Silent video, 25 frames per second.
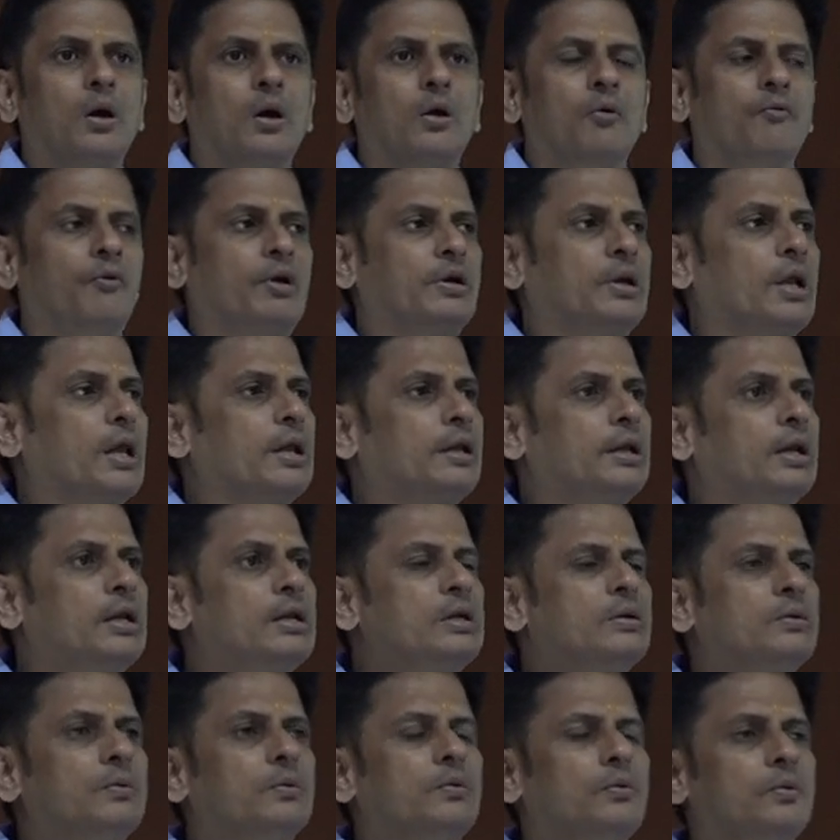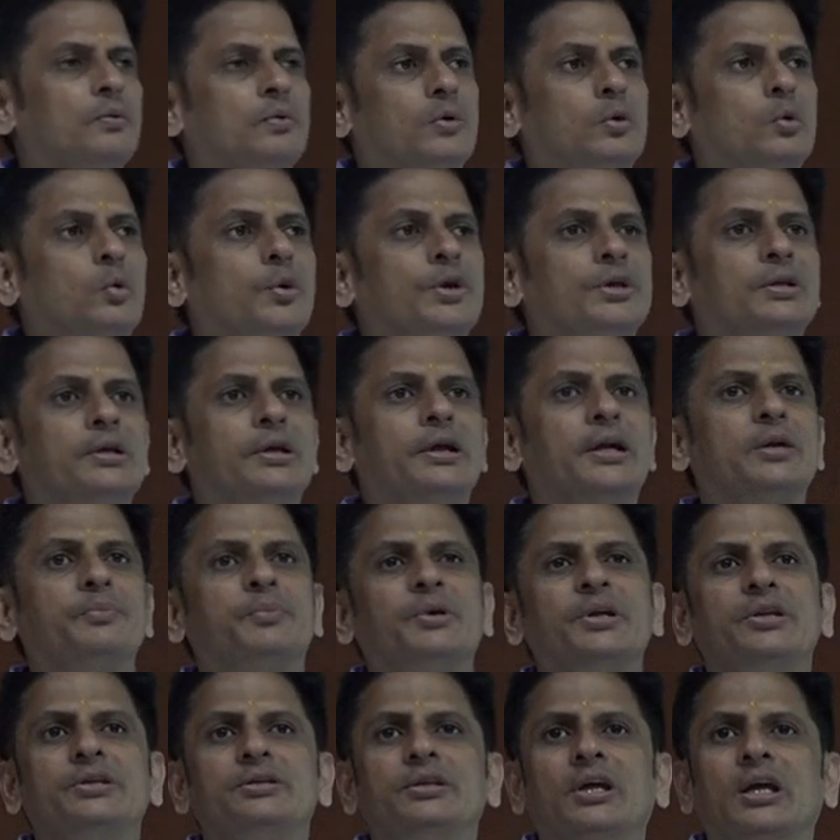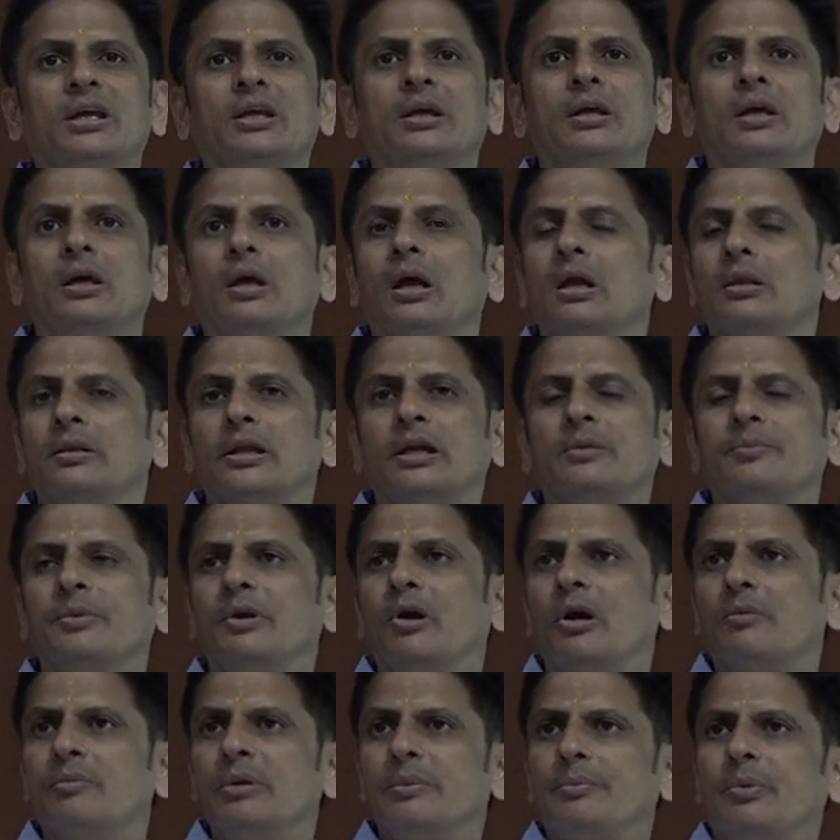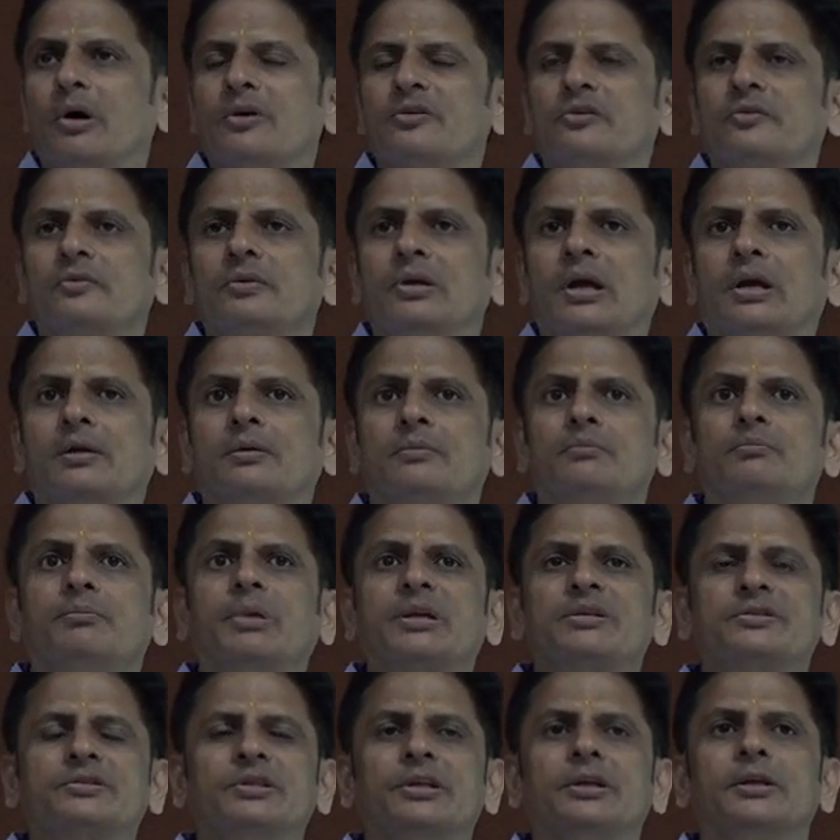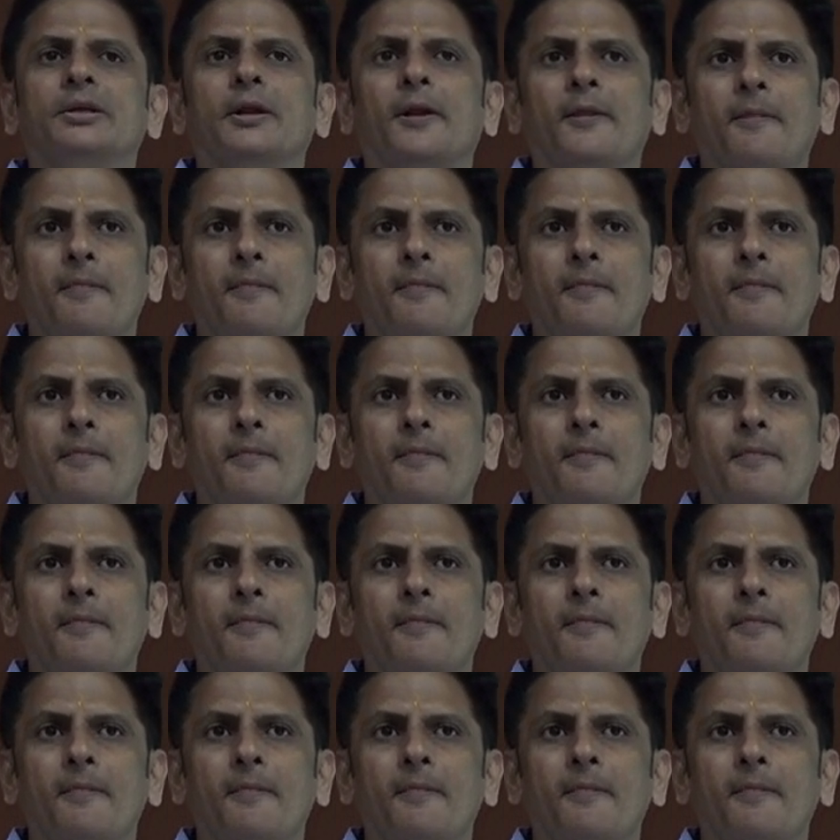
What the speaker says: What I can do here at PGI, that may not be possible at Basti.